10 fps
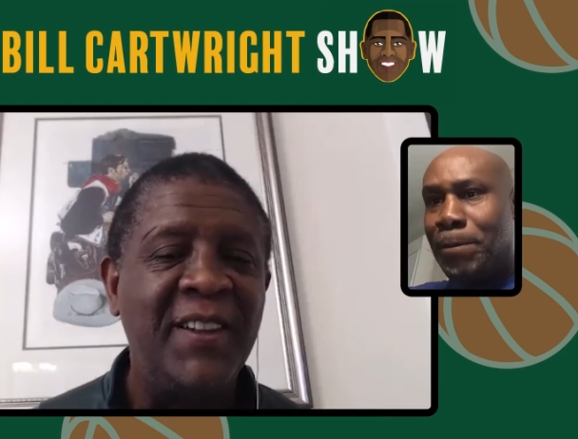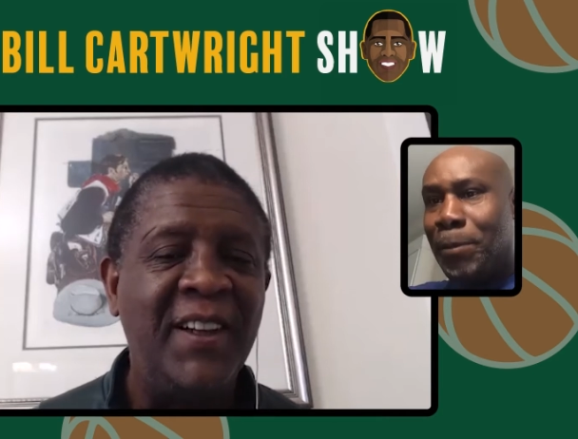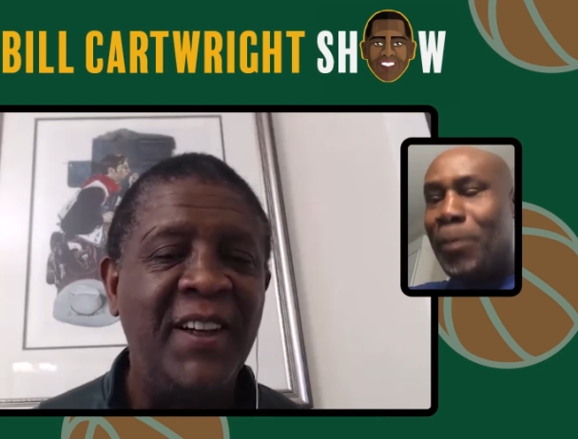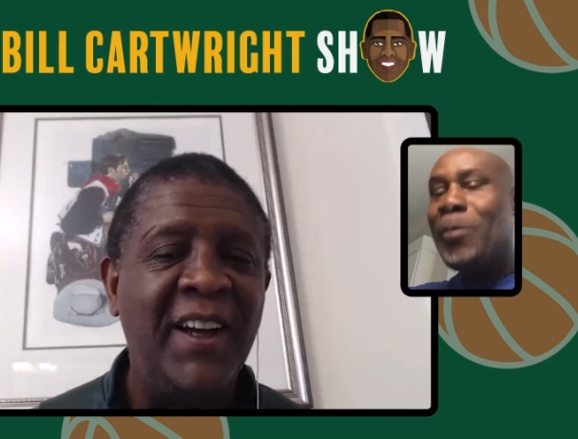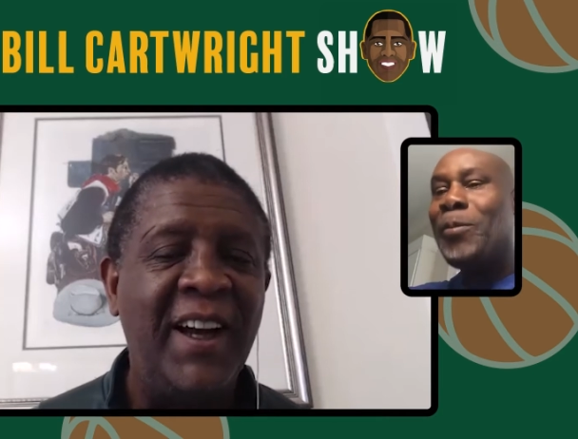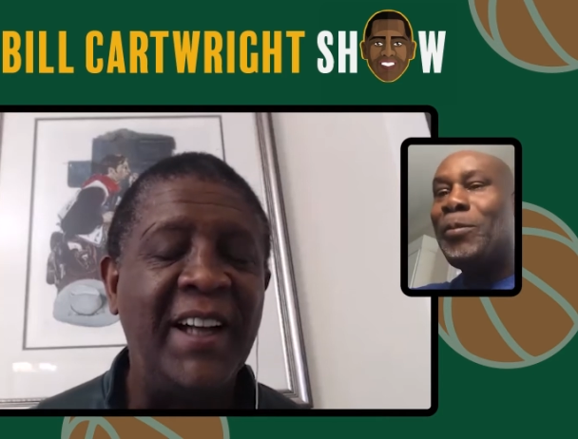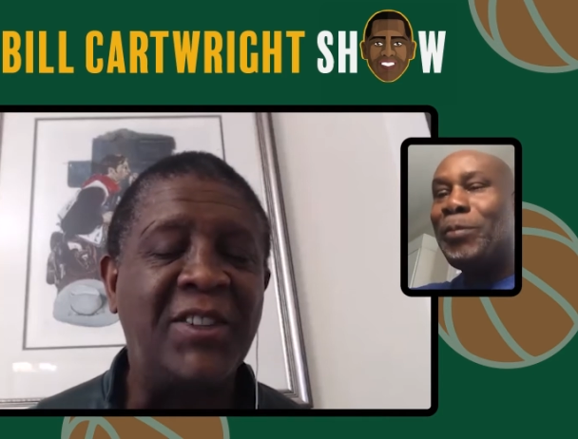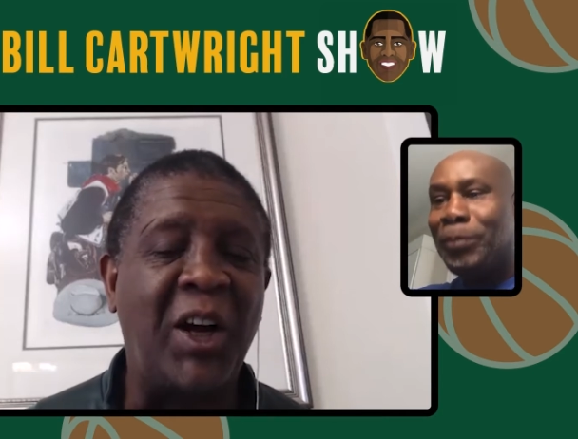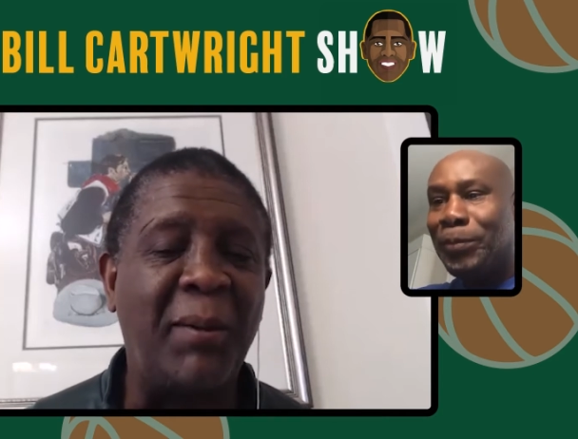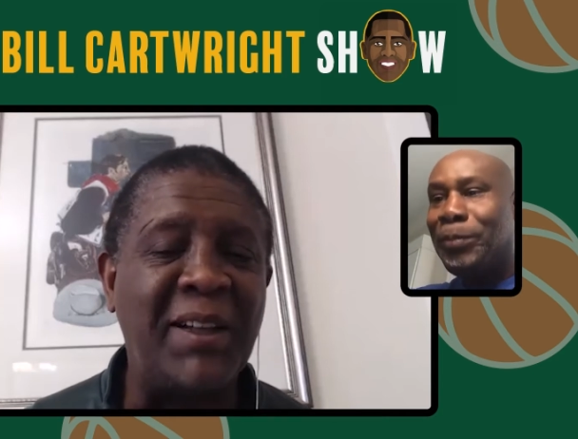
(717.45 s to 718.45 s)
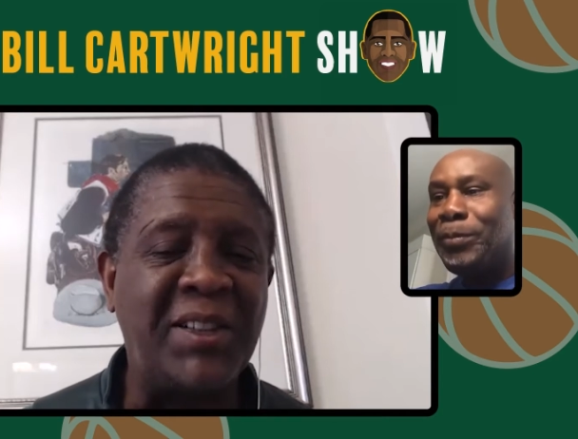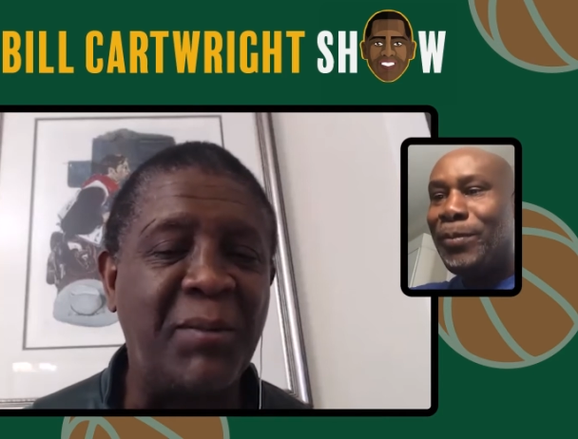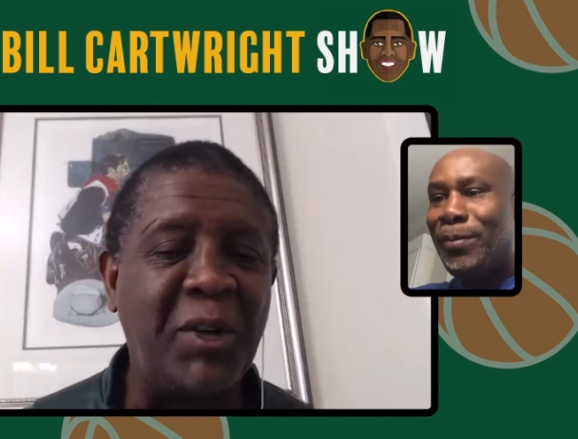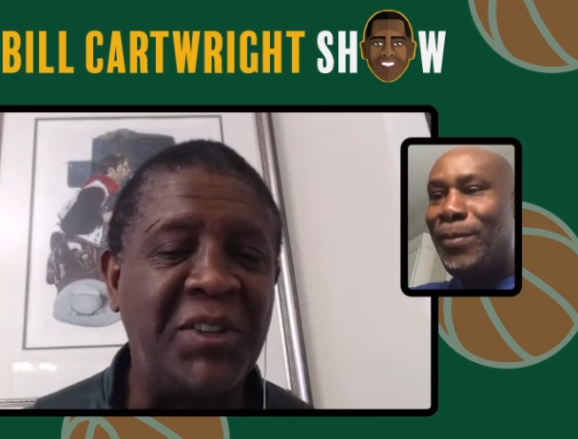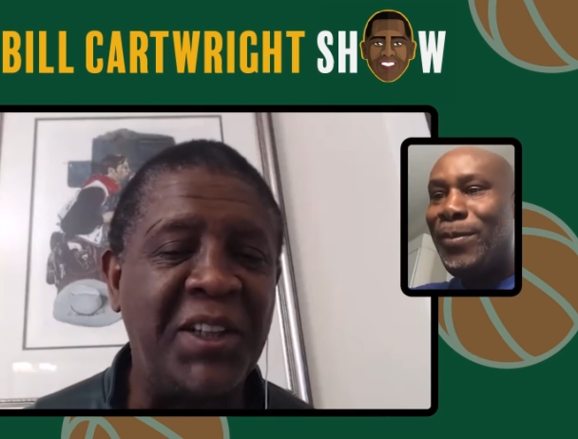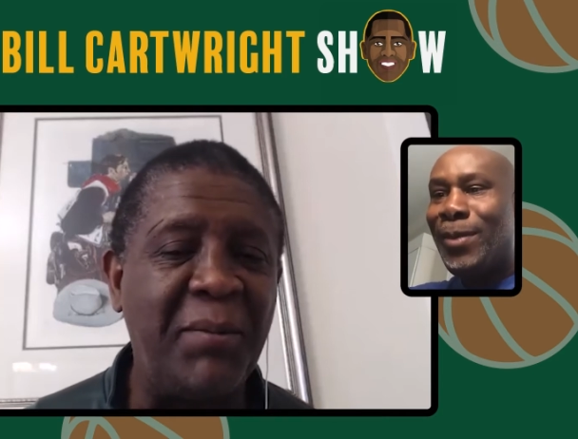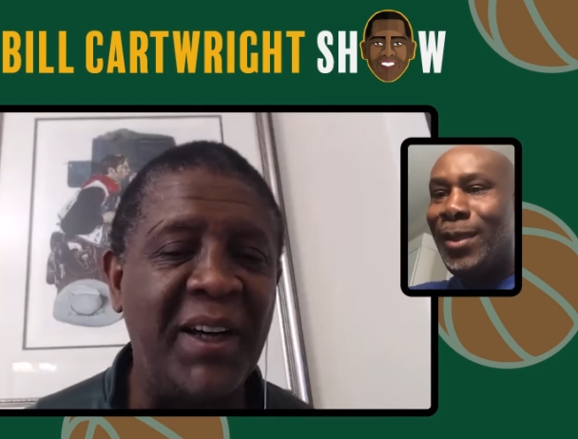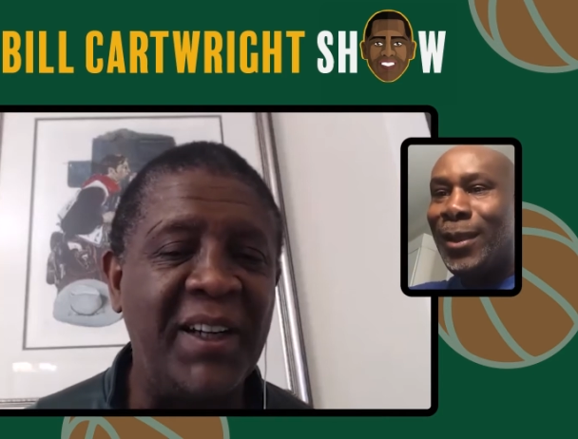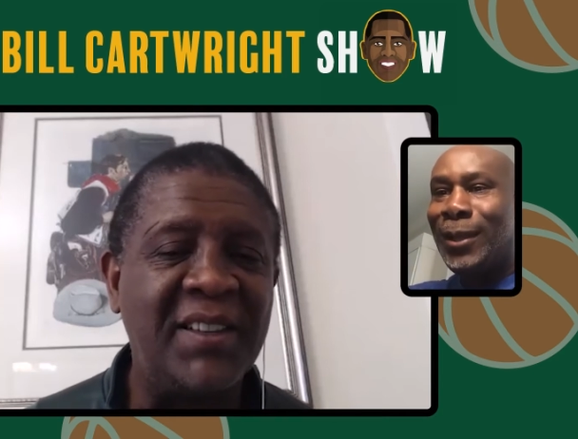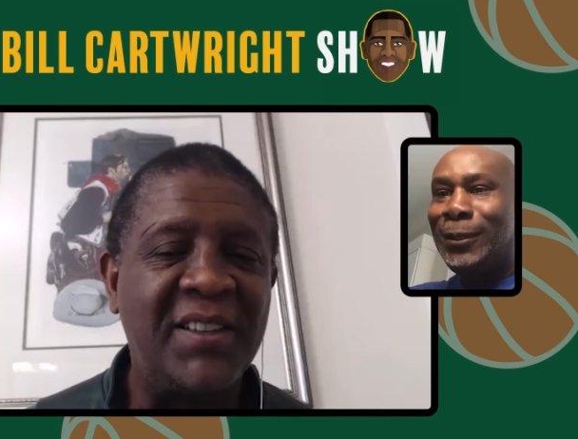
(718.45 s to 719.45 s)
Speaker 1: mm-hmm. and talk about some of your
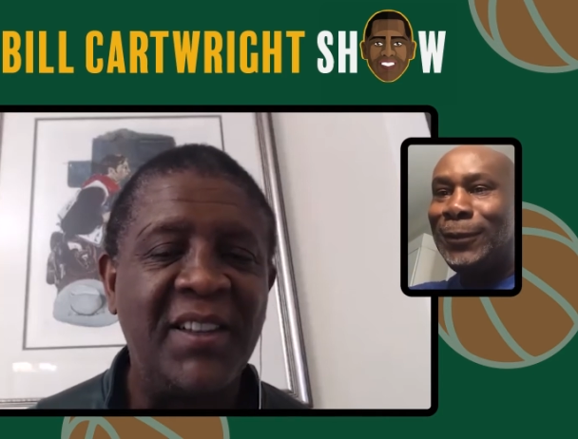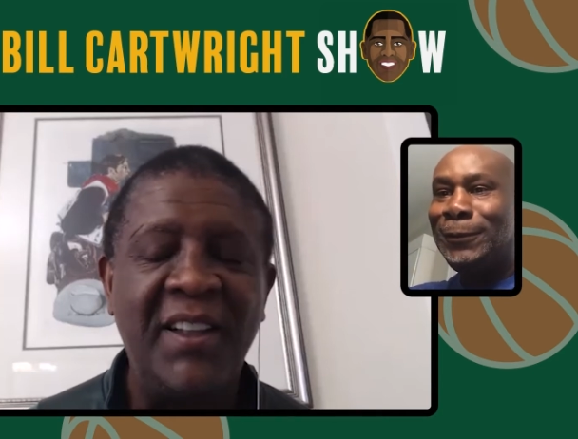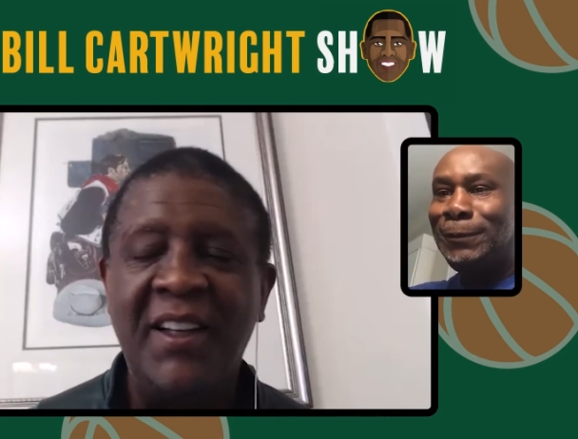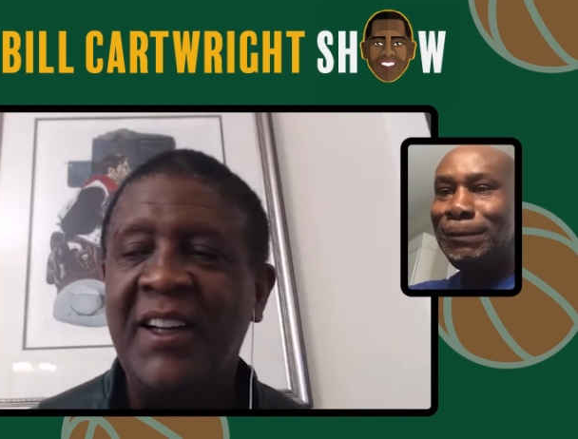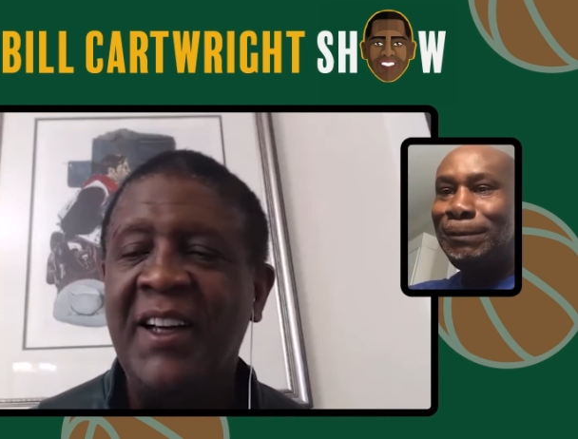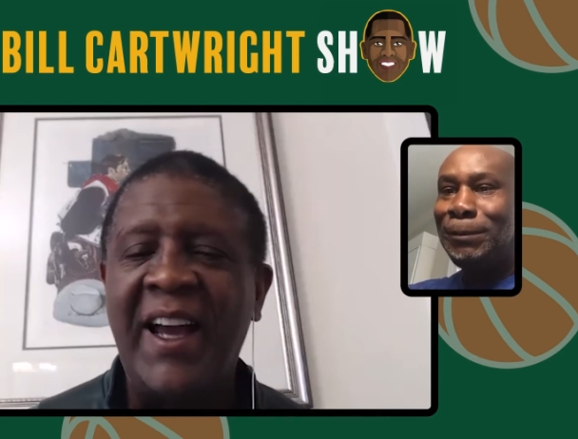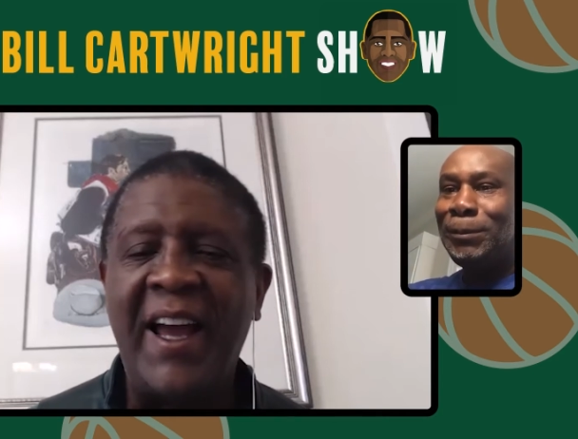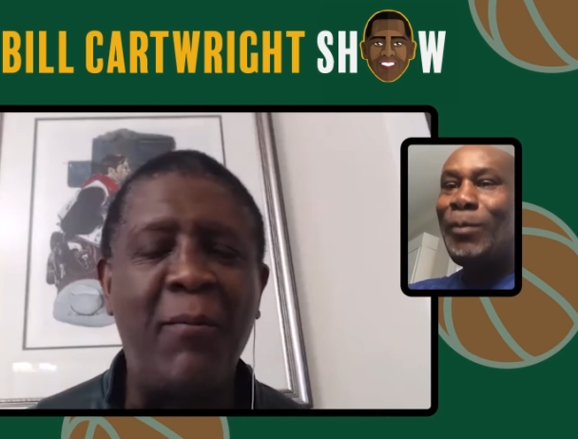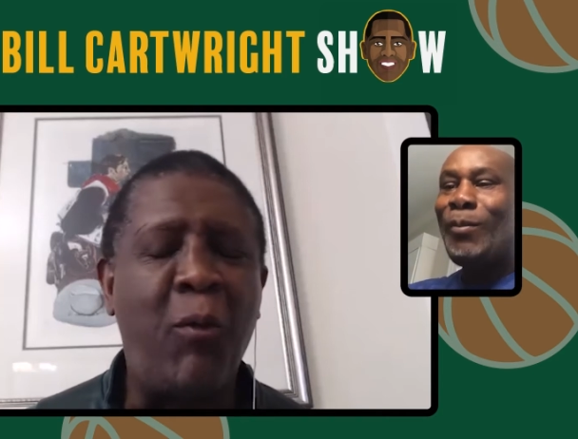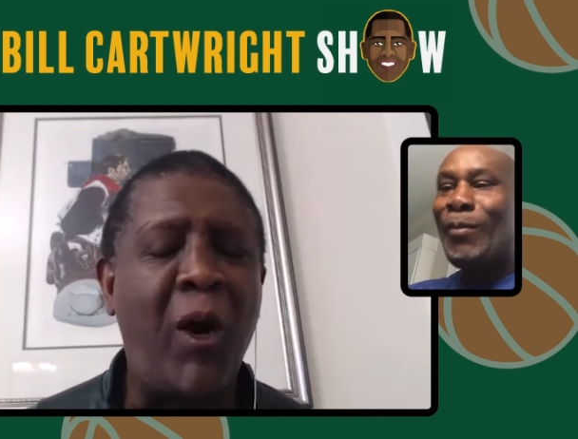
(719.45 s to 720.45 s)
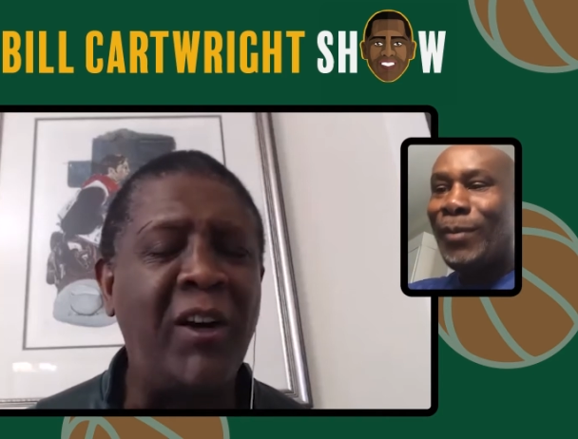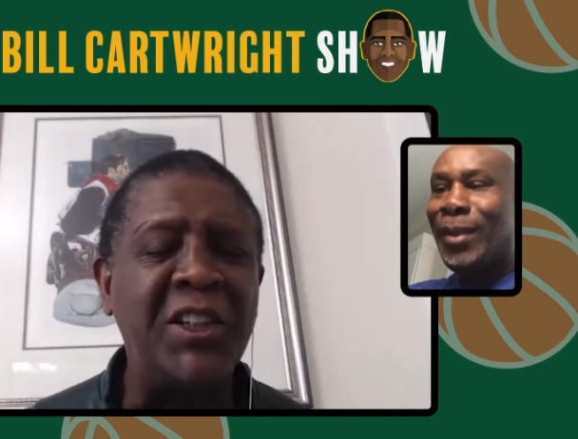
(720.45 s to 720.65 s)
teammates and where